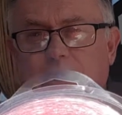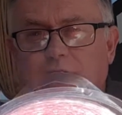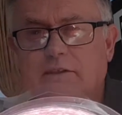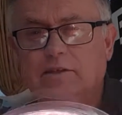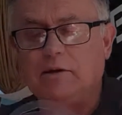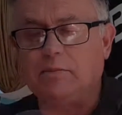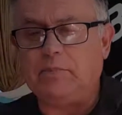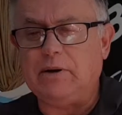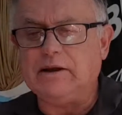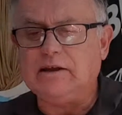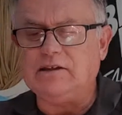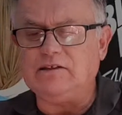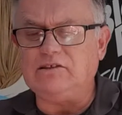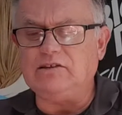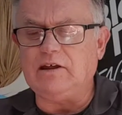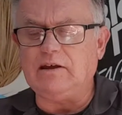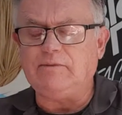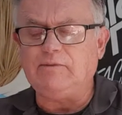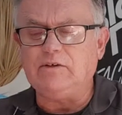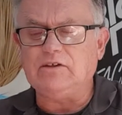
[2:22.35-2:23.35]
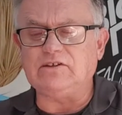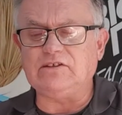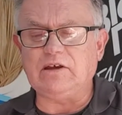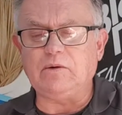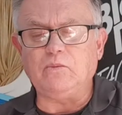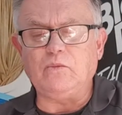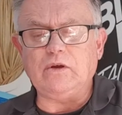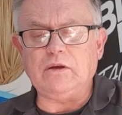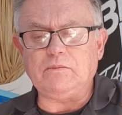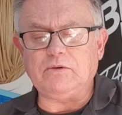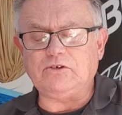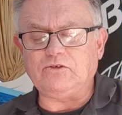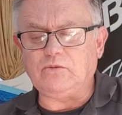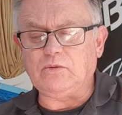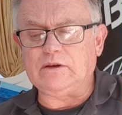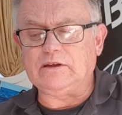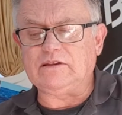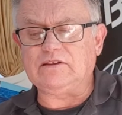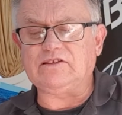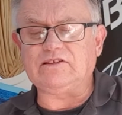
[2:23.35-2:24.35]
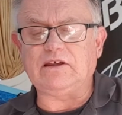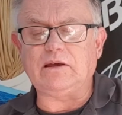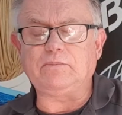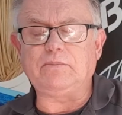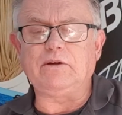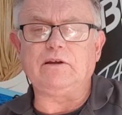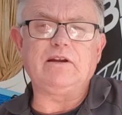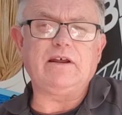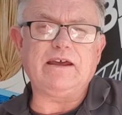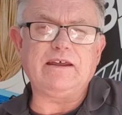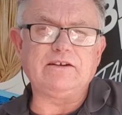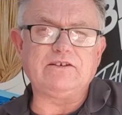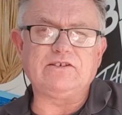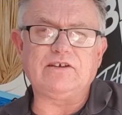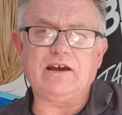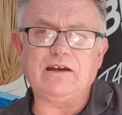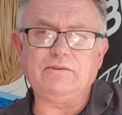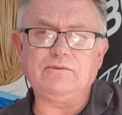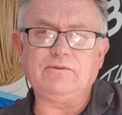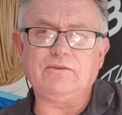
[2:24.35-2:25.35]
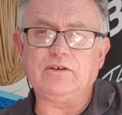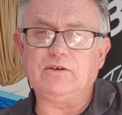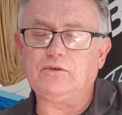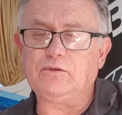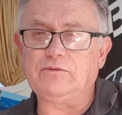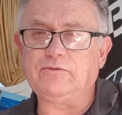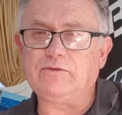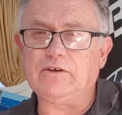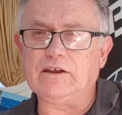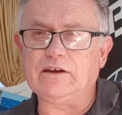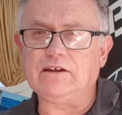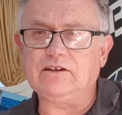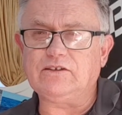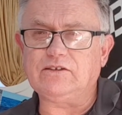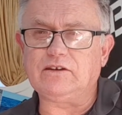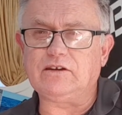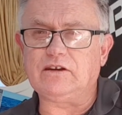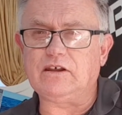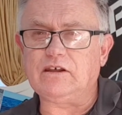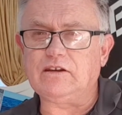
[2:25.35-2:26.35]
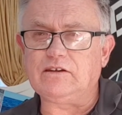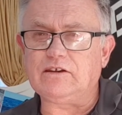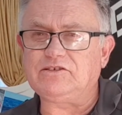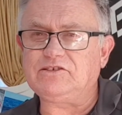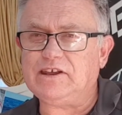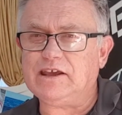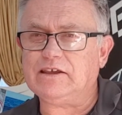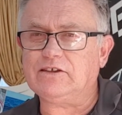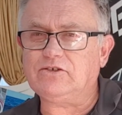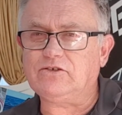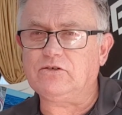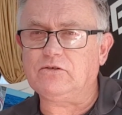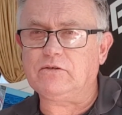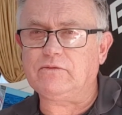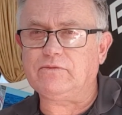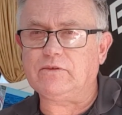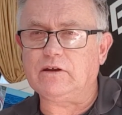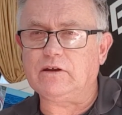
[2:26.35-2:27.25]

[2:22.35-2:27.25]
The pink stuff is somewhere between supple and tough in all fairness, and the texture of the